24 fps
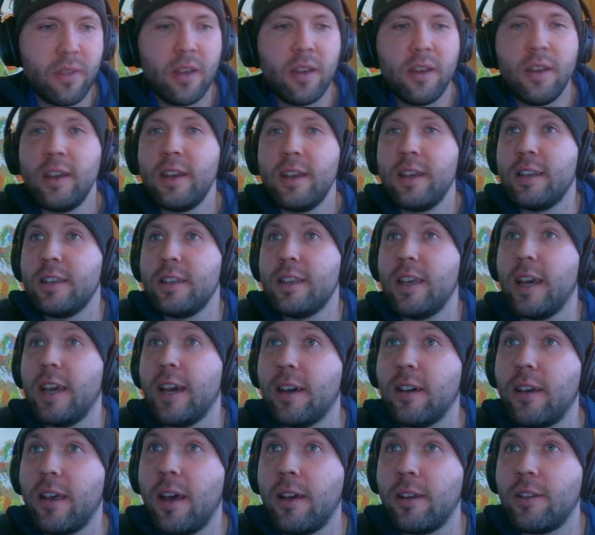Yeah, uh,
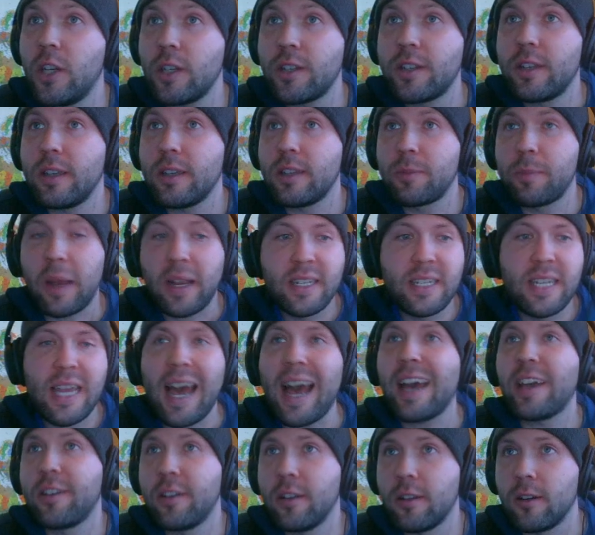just a
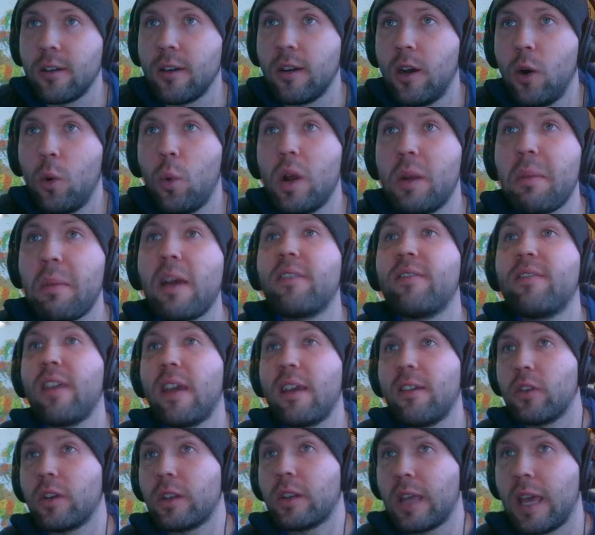spectacular, uh, one of my
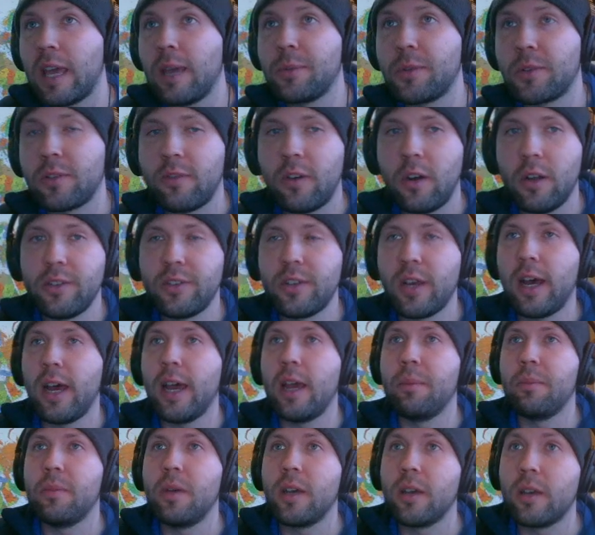favorite games of all
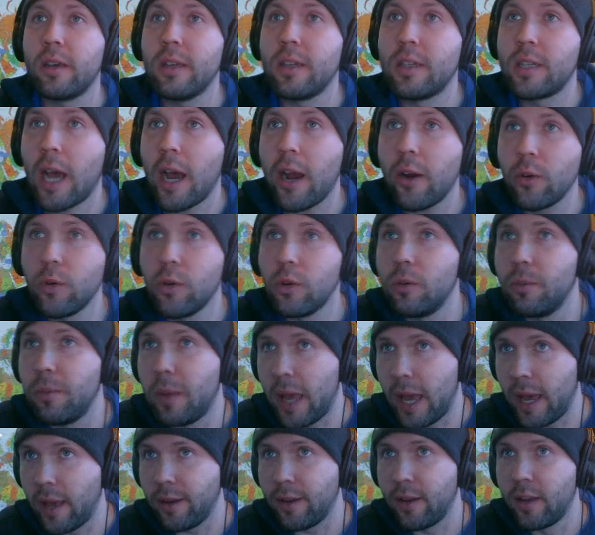time, uh, Gitaroo
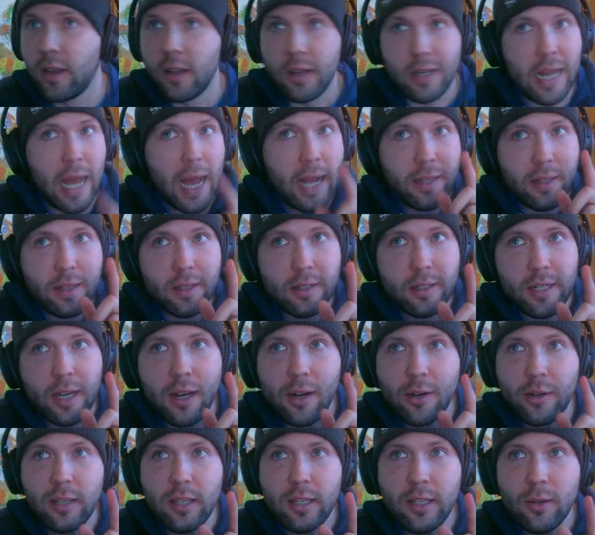Man. Not
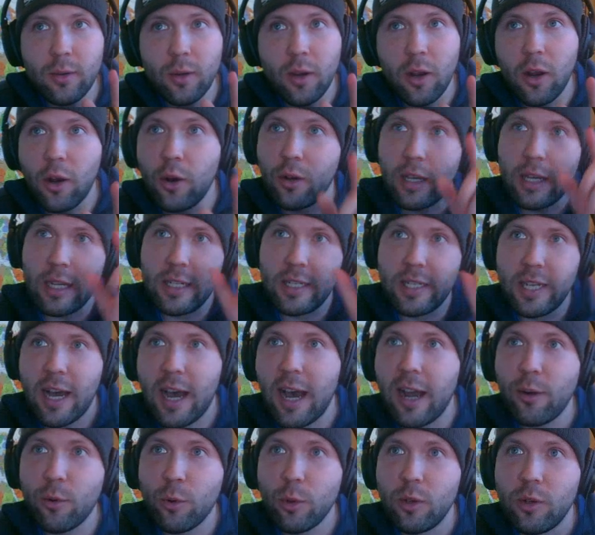Guitar Hero,
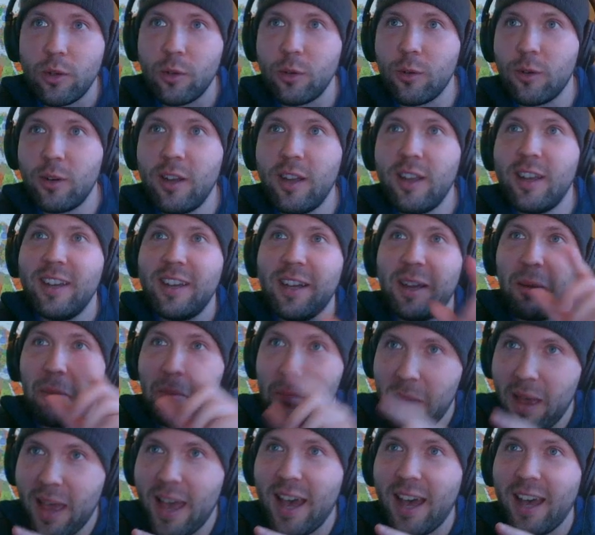Gitaroo
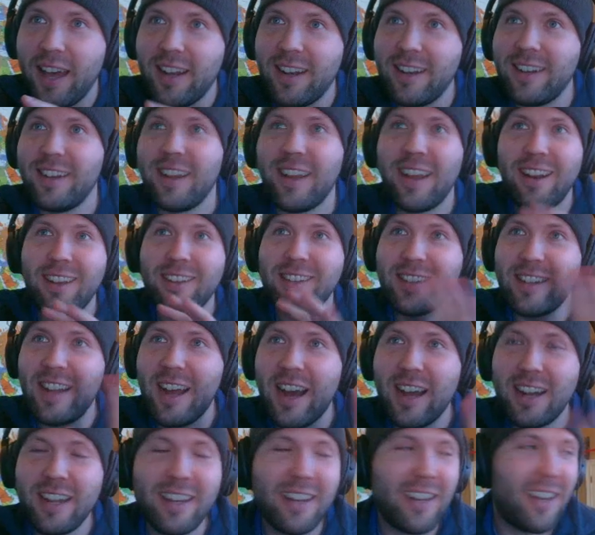Man. And it's
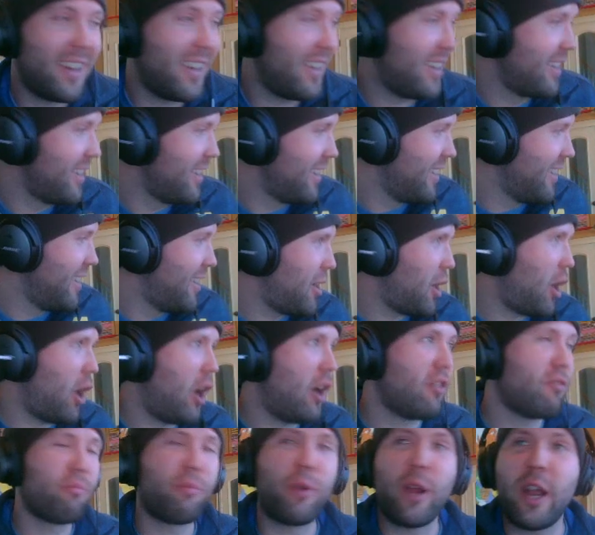not an uh,
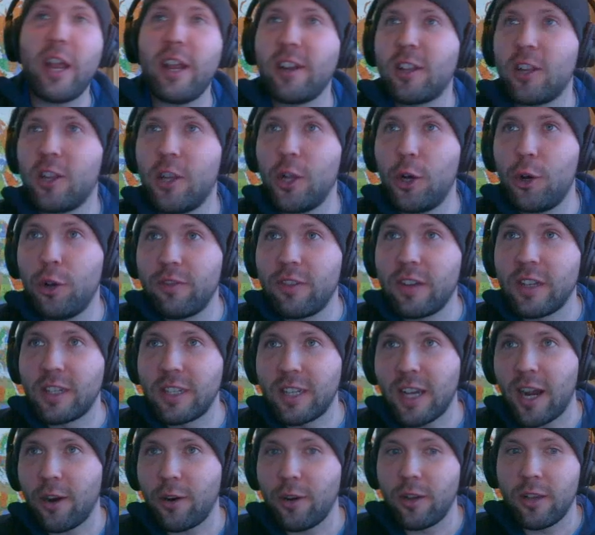off brand clone of
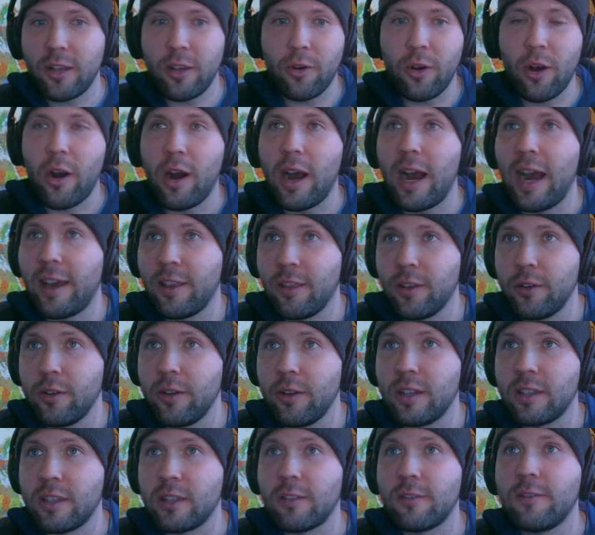Guitar Hero either. It
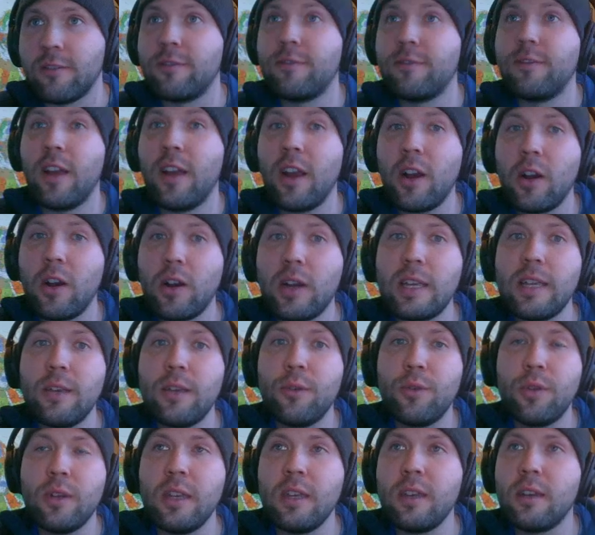is a very
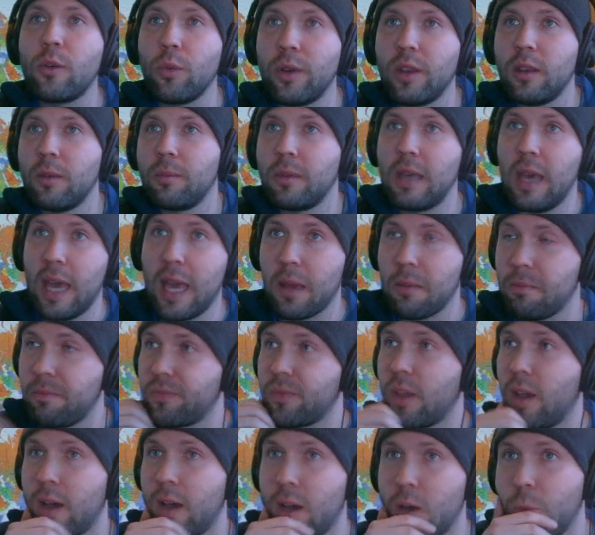unique rhythm game
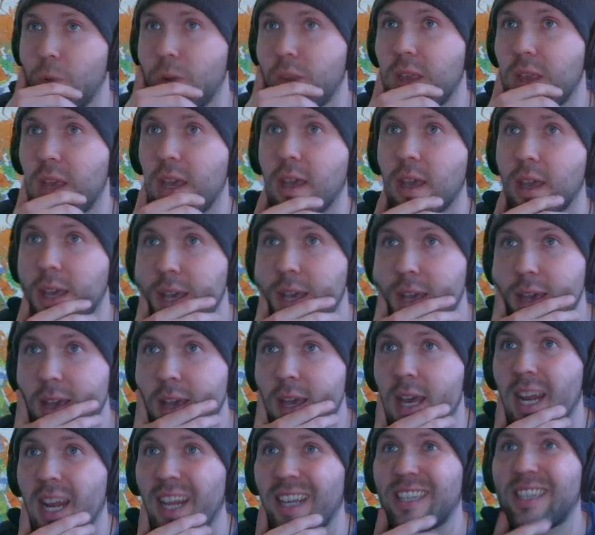uh, with a,
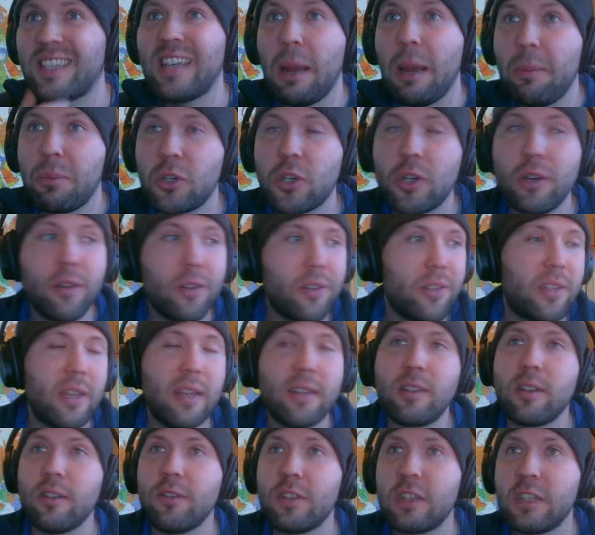an exceptional
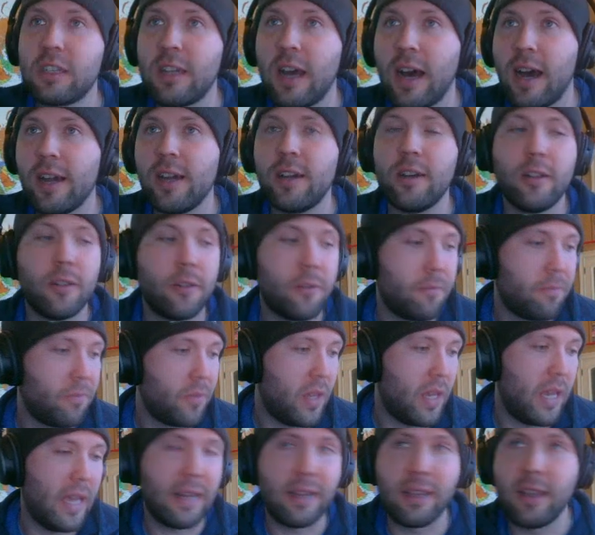sense of style
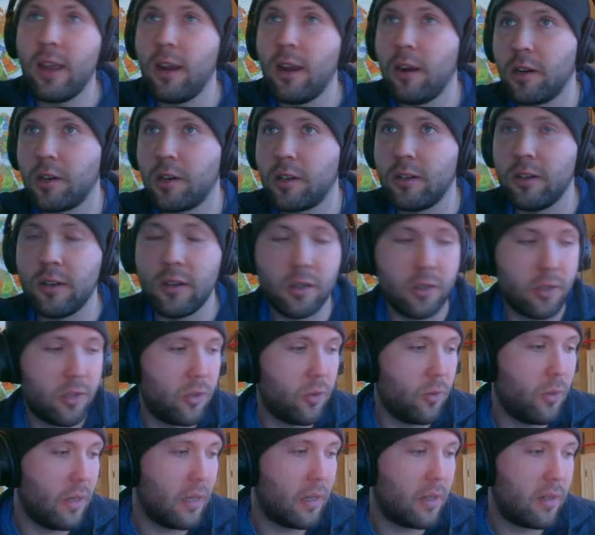and character
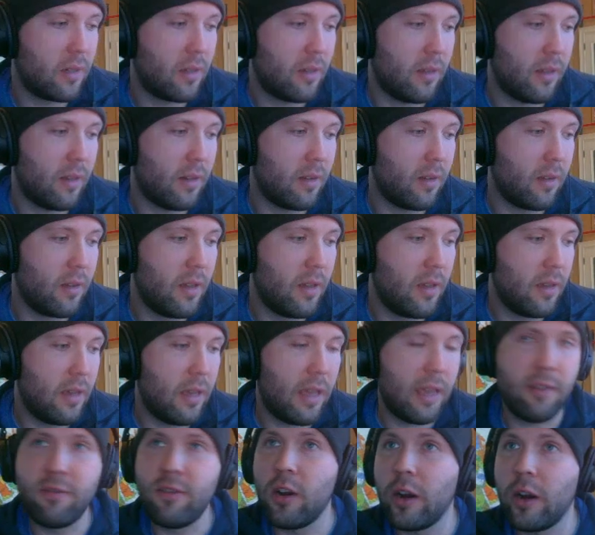to it, and
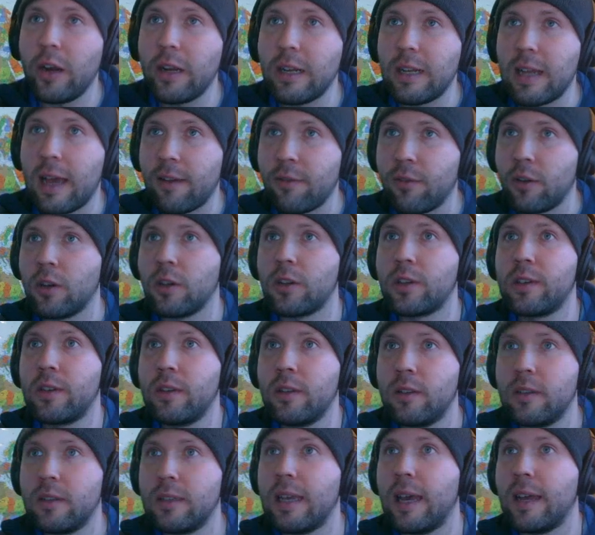a very diverse
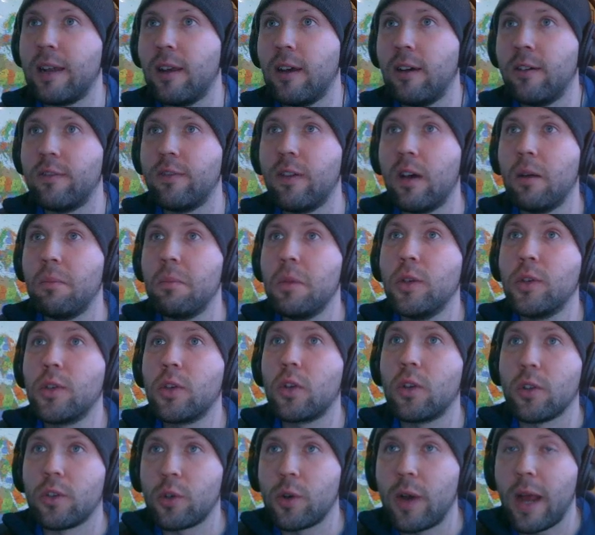set of uh,
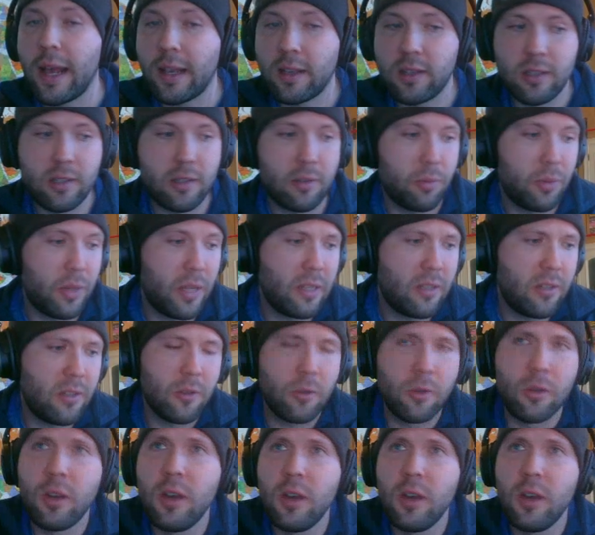musical tracks to play to.